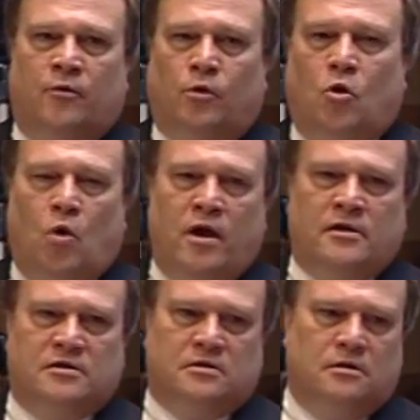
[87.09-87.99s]

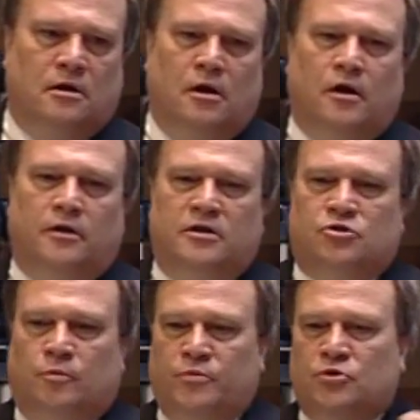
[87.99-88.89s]
request,
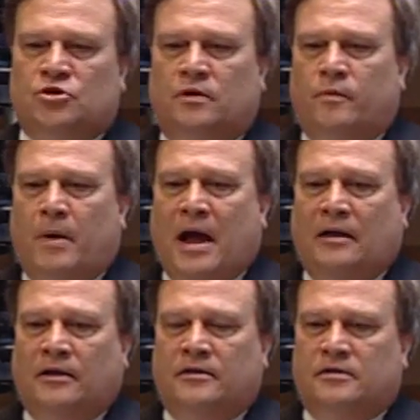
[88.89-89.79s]
distribution of the
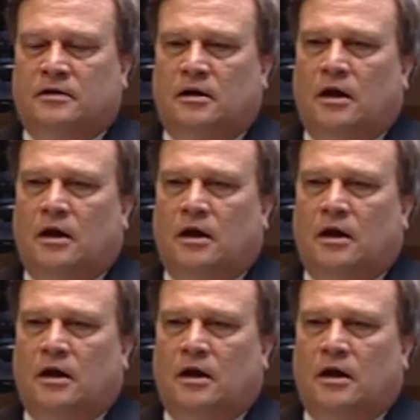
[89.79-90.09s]
ballot,